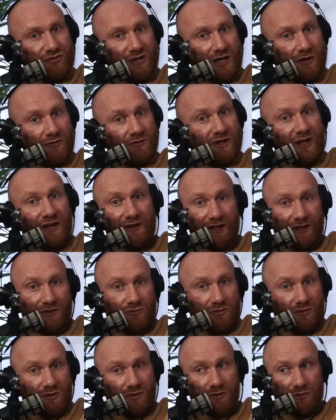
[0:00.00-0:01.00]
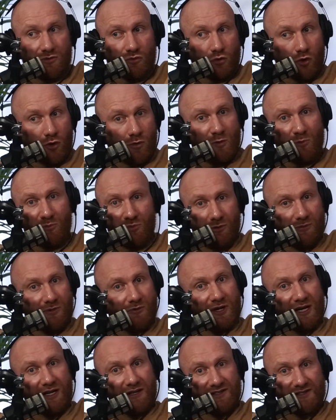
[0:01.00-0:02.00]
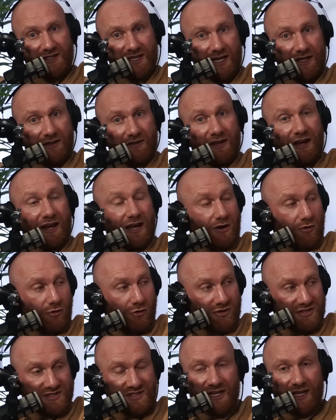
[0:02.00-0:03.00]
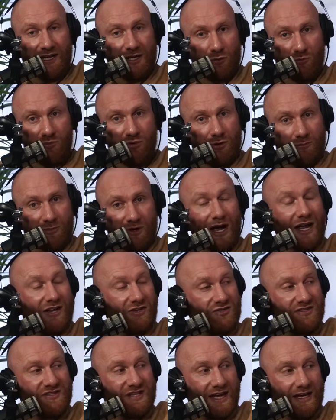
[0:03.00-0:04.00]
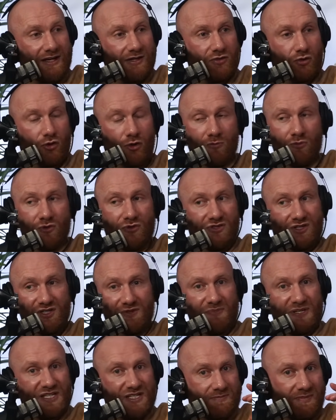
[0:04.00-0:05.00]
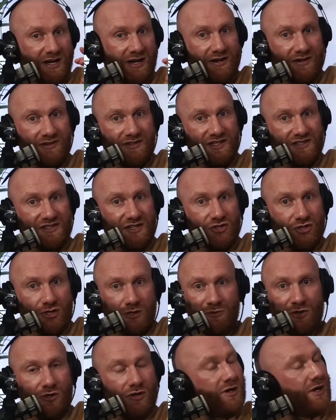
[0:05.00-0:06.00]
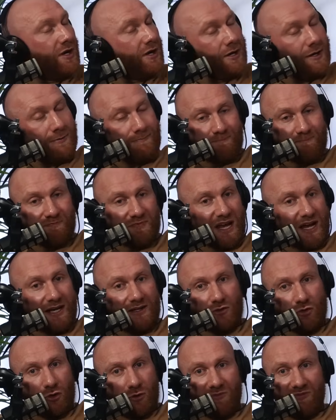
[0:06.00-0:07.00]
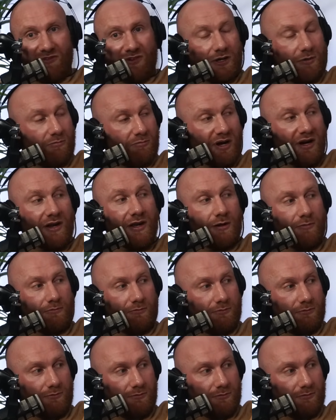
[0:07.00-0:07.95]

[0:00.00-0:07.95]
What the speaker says: round, and then Tom will put him away in the second. And I honestly think he'll put him up. I used to think Tom would just be smart and decision him out. I think Tom fucking bury him.